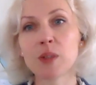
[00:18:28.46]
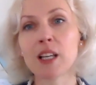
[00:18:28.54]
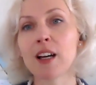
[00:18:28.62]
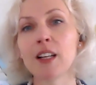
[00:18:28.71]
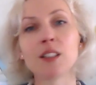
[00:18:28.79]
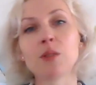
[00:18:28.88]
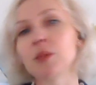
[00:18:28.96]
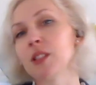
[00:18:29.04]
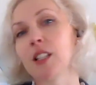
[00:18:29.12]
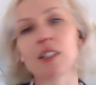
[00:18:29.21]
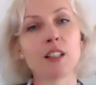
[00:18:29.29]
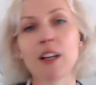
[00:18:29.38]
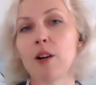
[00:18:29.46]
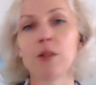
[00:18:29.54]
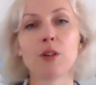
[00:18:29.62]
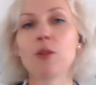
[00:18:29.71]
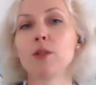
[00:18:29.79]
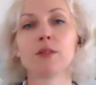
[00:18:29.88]
we had, it was actually
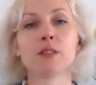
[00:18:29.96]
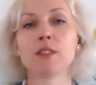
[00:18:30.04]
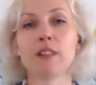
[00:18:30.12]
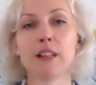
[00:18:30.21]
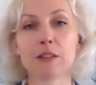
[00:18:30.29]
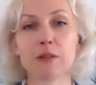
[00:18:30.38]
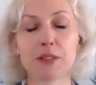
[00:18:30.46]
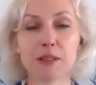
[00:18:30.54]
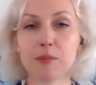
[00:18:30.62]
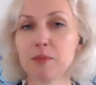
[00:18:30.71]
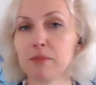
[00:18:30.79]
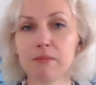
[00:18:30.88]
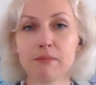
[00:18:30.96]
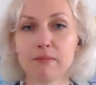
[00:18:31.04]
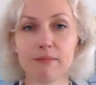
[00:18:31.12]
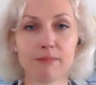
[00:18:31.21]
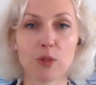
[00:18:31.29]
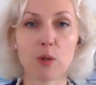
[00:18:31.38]
our own algorithm
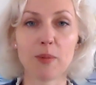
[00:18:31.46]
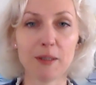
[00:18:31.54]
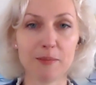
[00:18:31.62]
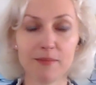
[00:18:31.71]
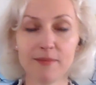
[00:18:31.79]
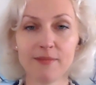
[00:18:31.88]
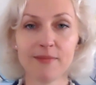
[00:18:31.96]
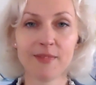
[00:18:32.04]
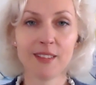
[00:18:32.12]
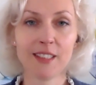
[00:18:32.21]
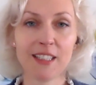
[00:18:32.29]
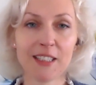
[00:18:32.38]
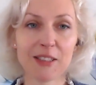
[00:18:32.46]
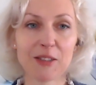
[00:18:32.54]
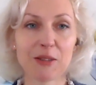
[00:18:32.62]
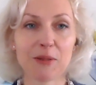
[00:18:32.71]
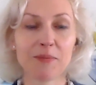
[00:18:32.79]
problem. So